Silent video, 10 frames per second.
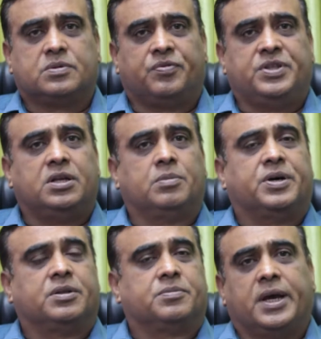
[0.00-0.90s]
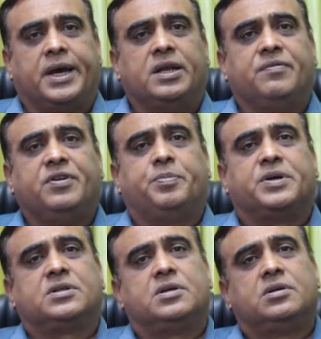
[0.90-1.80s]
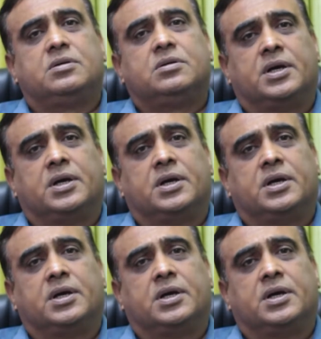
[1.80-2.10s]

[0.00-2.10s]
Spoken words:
within a month. And every person